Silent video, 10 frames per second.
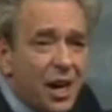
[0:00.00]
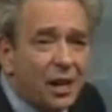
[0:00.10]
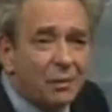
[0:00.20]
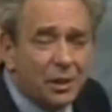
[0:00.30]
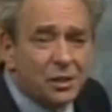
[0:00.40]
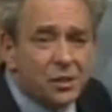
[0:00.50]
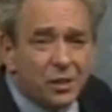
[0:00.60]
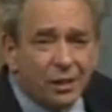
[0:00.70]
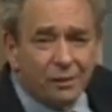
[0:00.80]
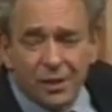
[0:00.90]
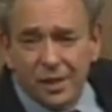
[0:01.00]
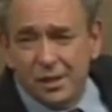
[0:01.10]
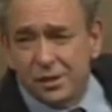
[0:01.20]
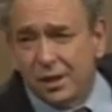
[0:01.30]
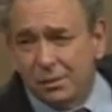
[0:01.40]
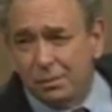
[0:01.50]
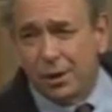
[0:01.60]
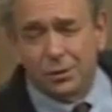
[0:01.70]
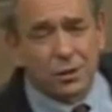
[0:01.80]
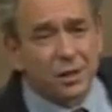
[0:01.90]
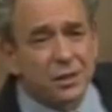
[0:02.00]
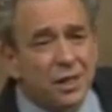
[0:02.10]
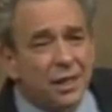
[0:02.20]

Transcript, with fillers: elements of these approaches